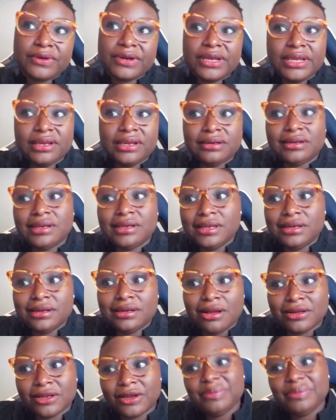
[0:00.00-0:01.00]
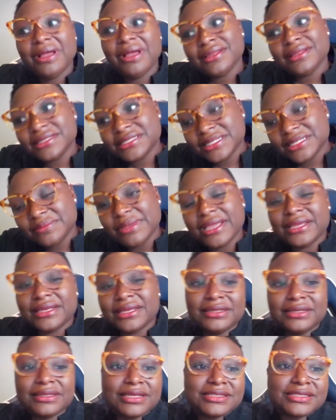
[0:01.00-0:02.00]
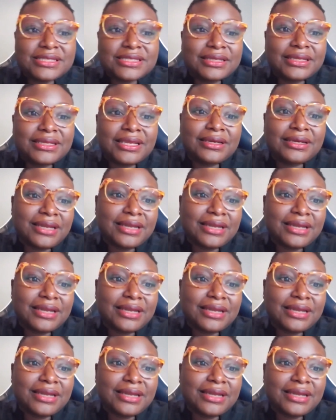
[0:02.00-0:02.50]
in all our policy making and things like that.